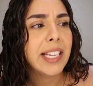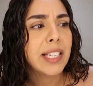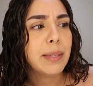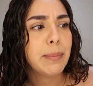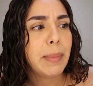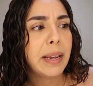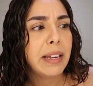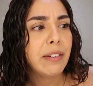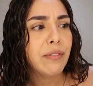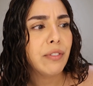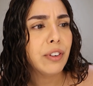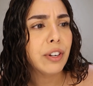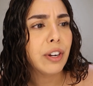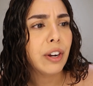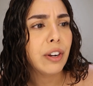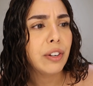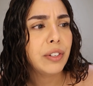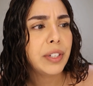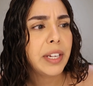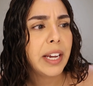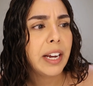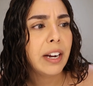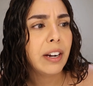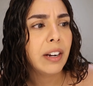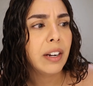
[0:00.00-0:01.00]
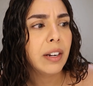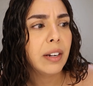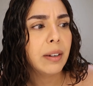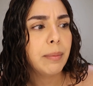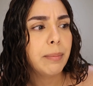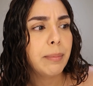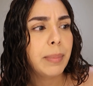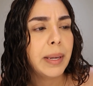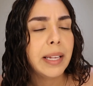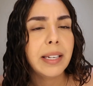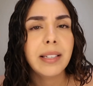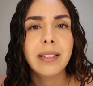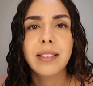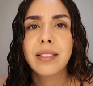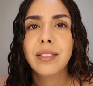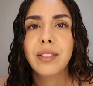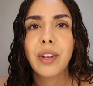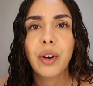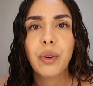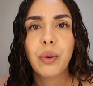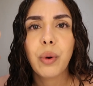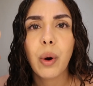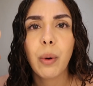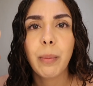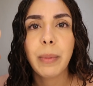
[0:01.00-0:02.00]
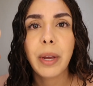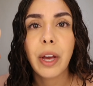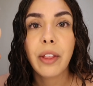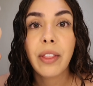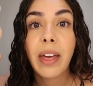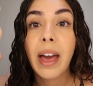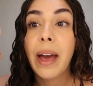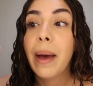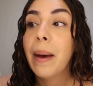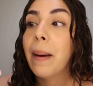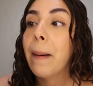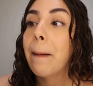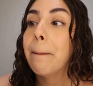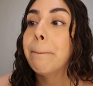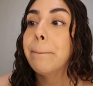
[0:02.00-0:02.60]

is made for curly hair, but don't quote me on that.